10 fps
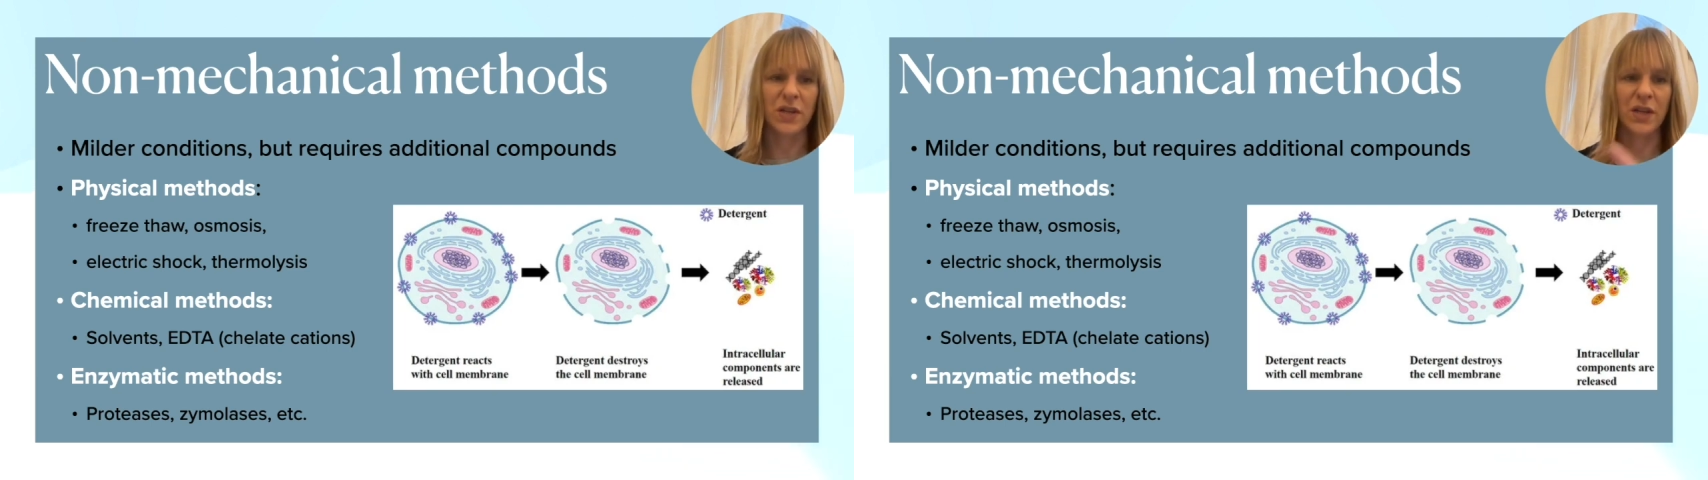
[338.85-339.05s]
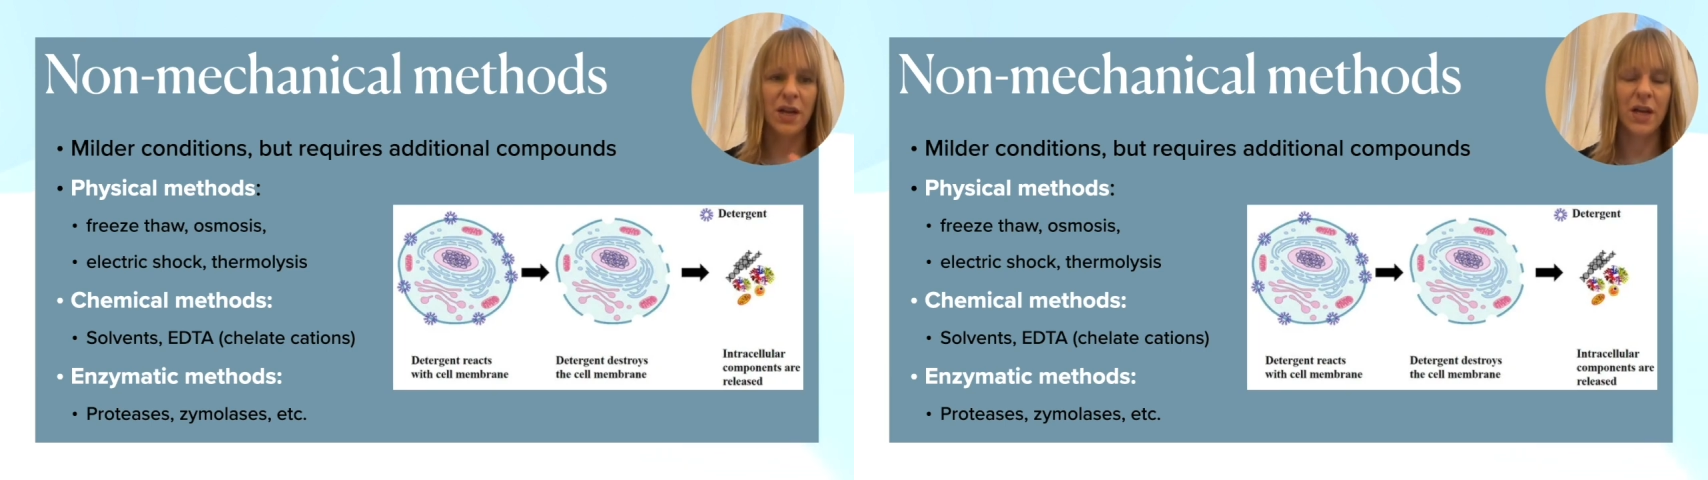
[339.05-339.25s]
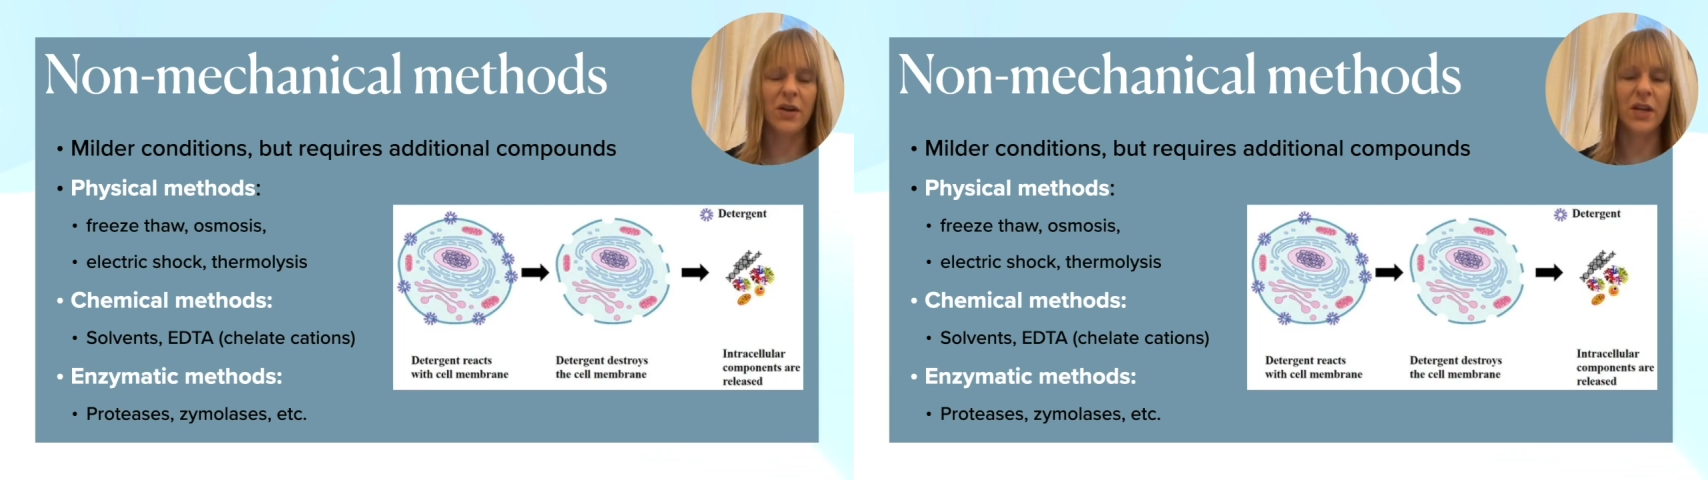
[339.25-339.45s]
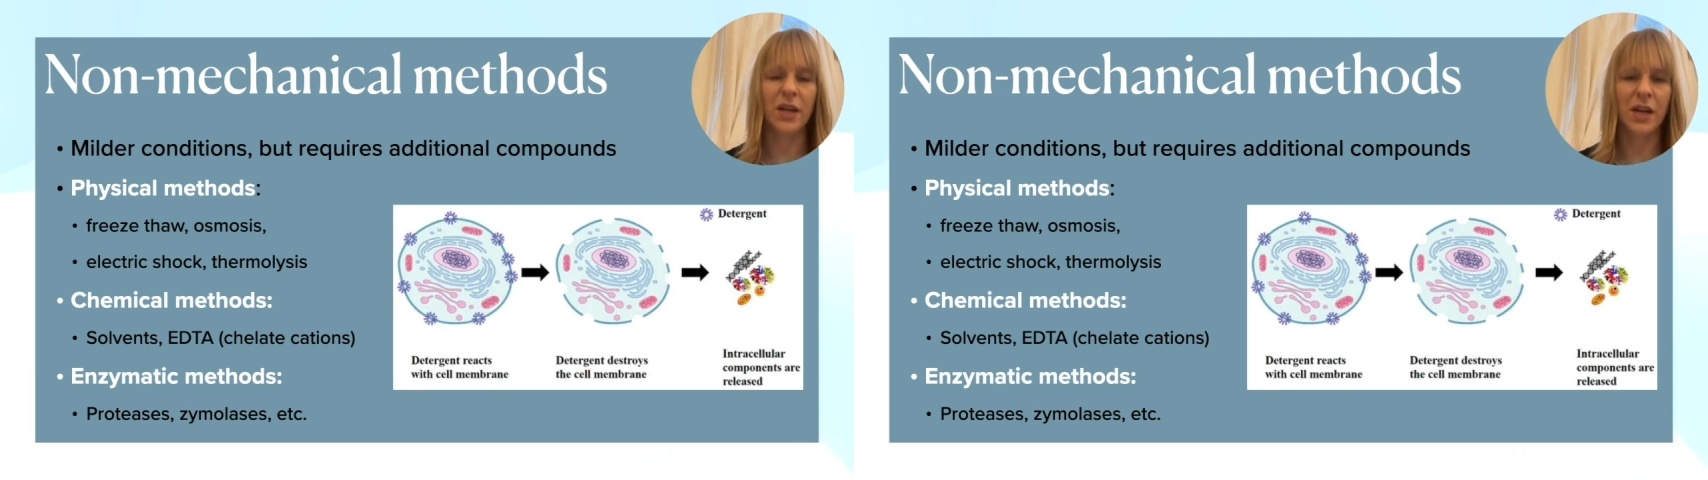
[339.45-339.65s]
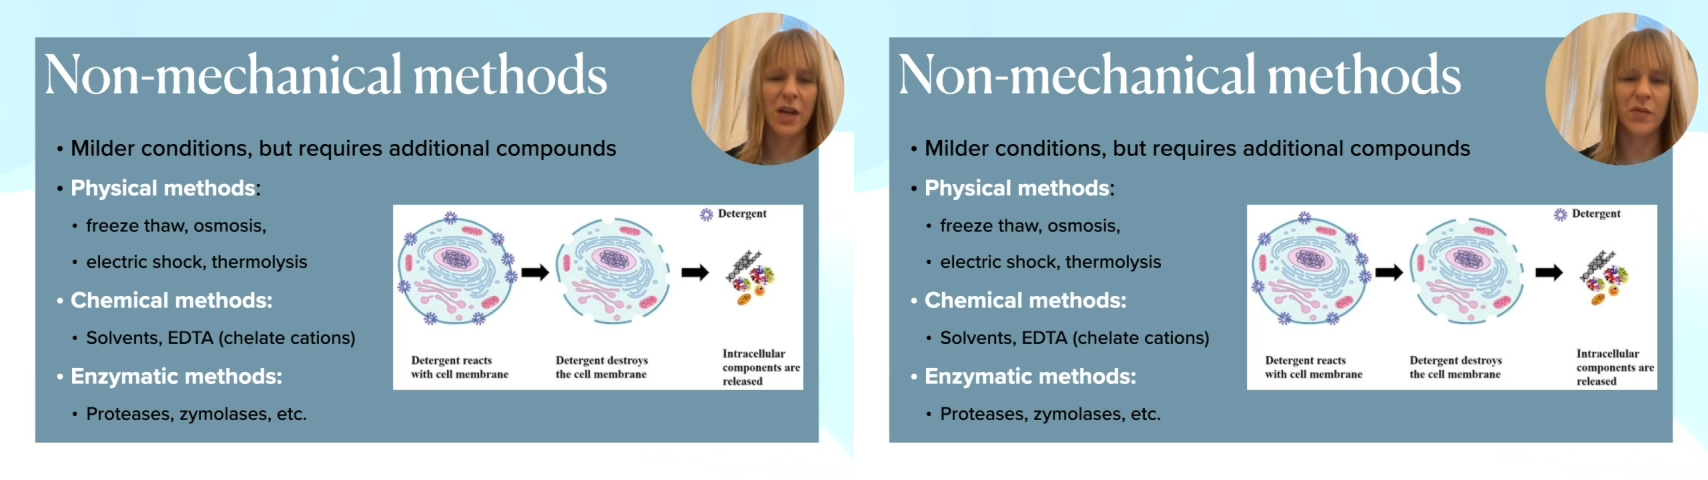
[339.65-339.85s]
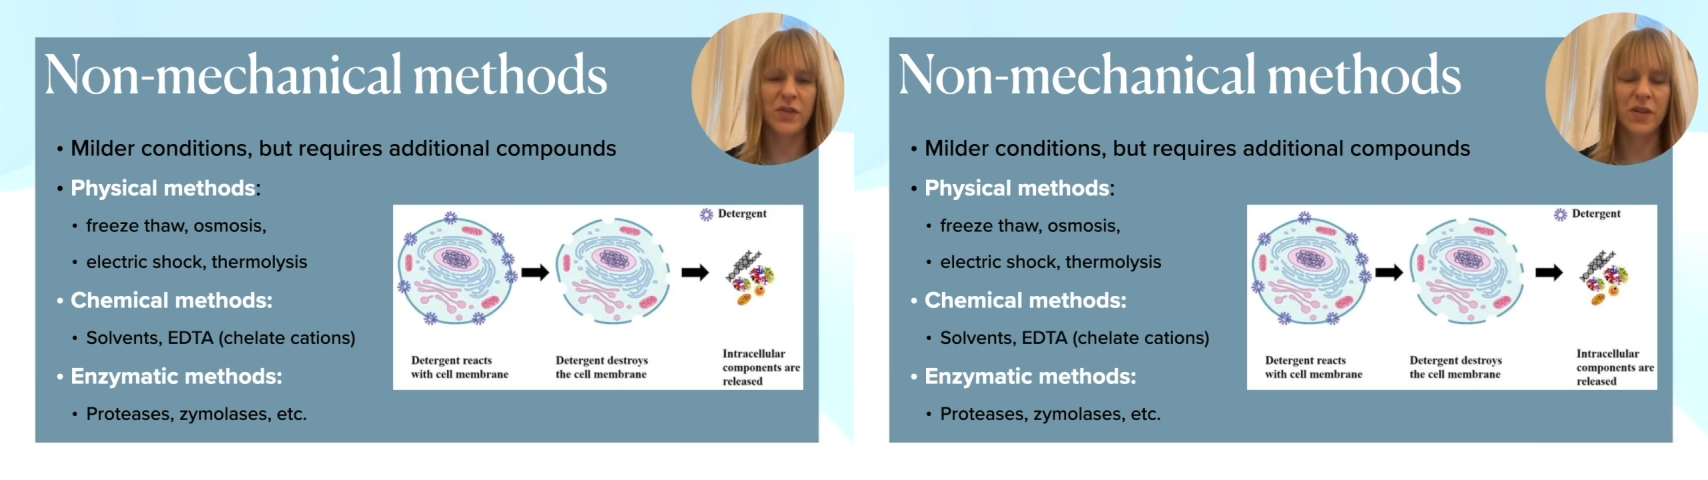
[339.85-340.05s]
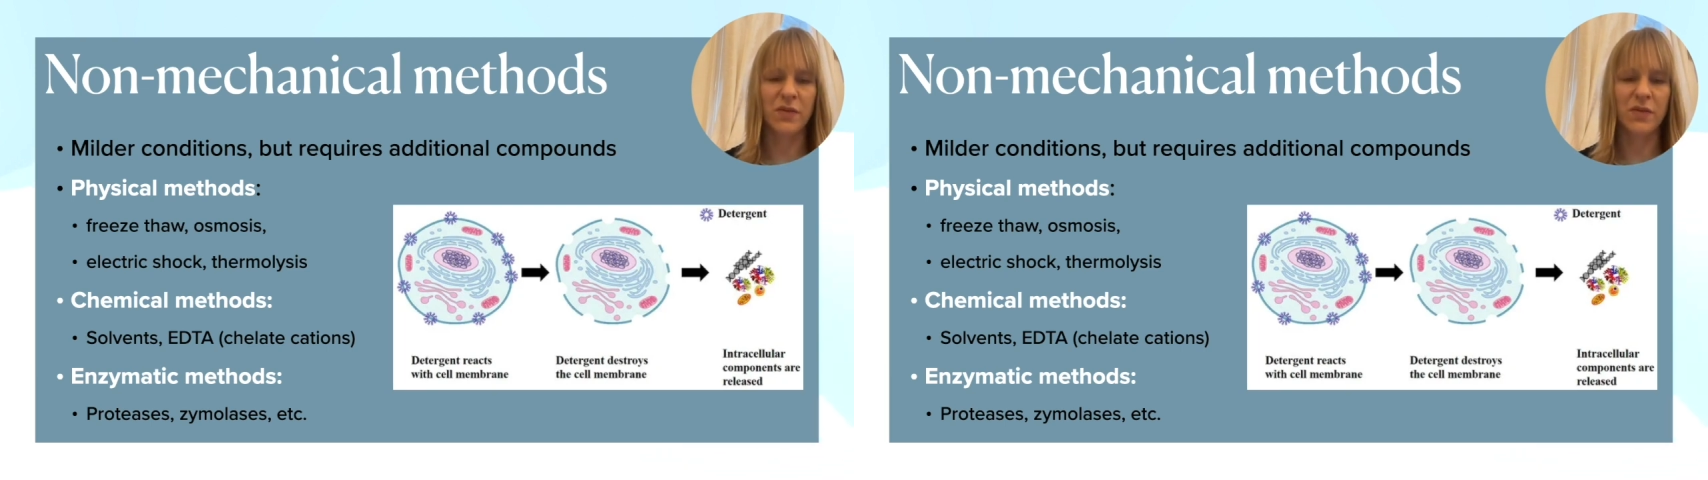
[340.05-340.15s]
And here you can kind of see